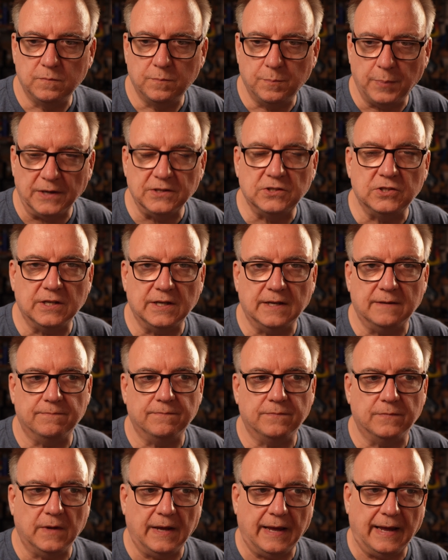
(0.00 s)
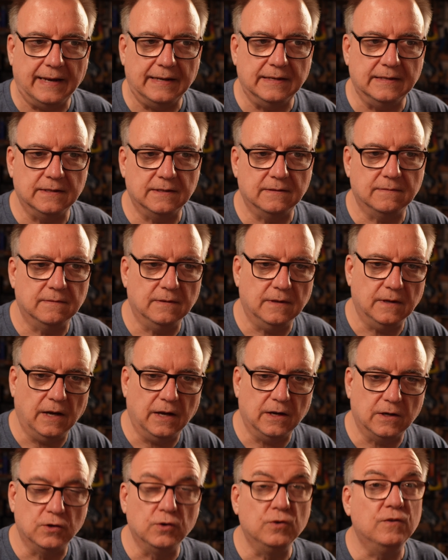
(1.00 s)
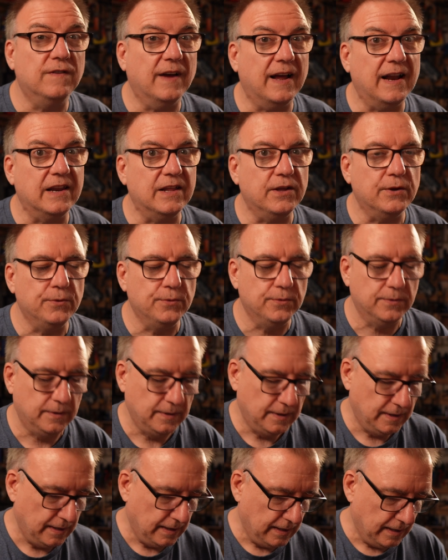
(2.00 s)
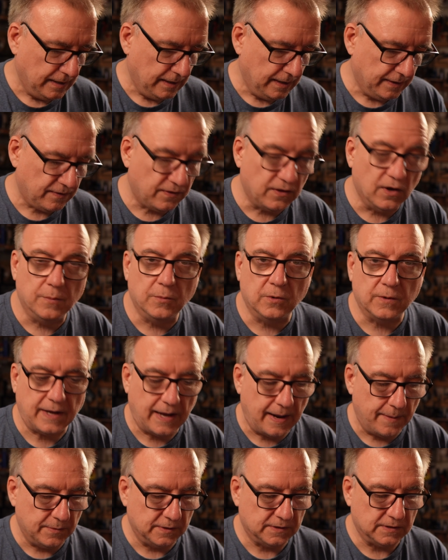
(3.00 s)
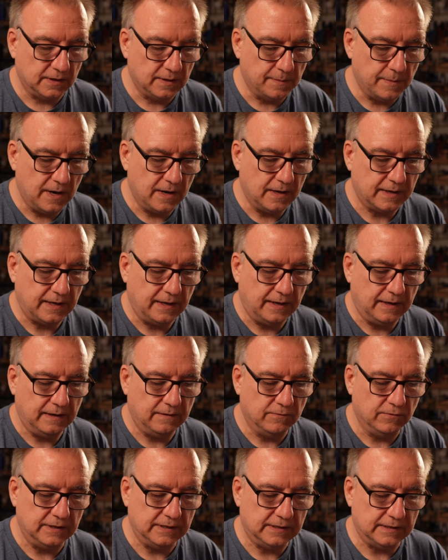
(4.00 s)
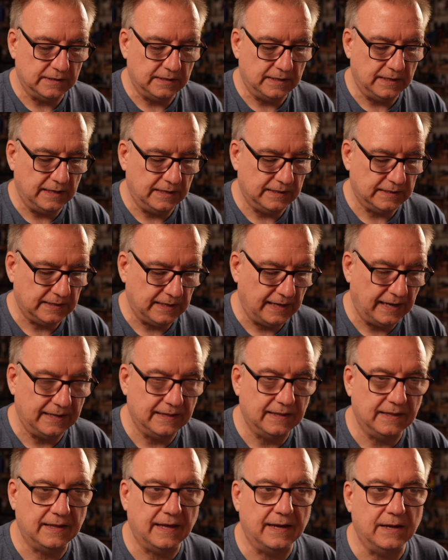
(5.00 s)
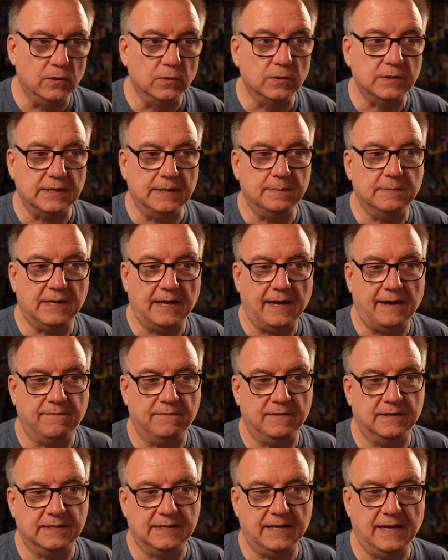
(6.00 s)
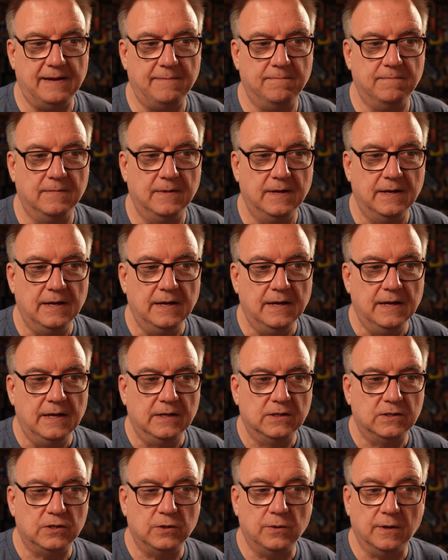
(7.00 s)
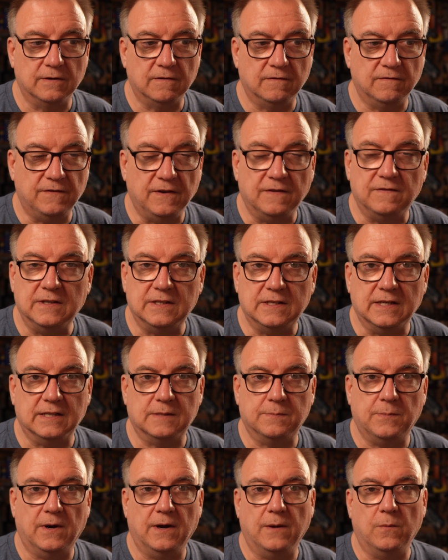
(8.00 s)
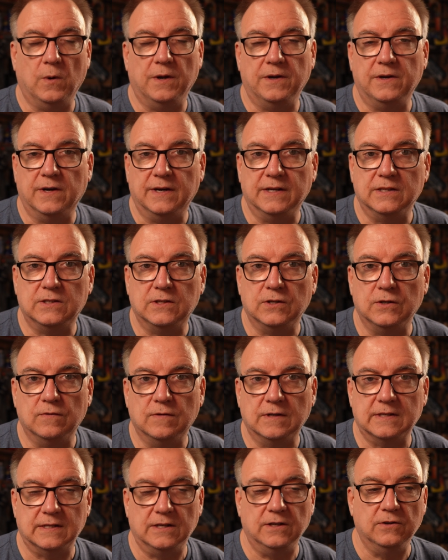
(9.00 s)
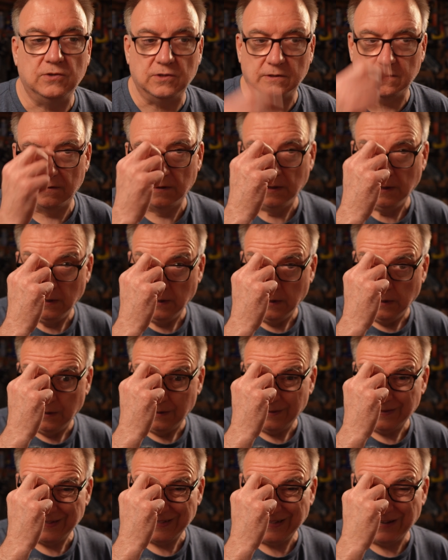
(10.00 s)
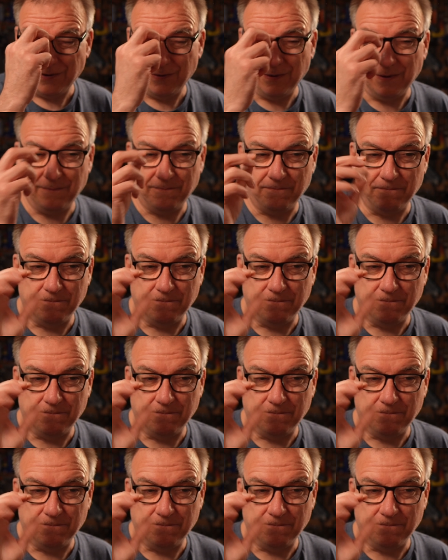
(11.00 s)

budget and good value thermal cameras on the market in recent years, and they all seem to have the same 256 by 192 resolution. So